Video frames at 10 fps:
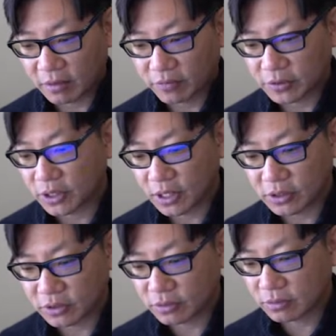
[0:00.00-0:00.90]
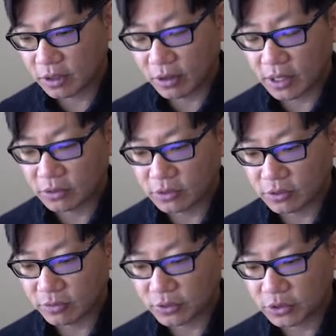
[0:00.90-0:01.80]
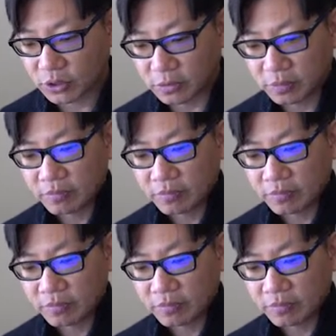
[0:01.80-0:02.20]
Unfortunately, I just go ahead and use the real sugar.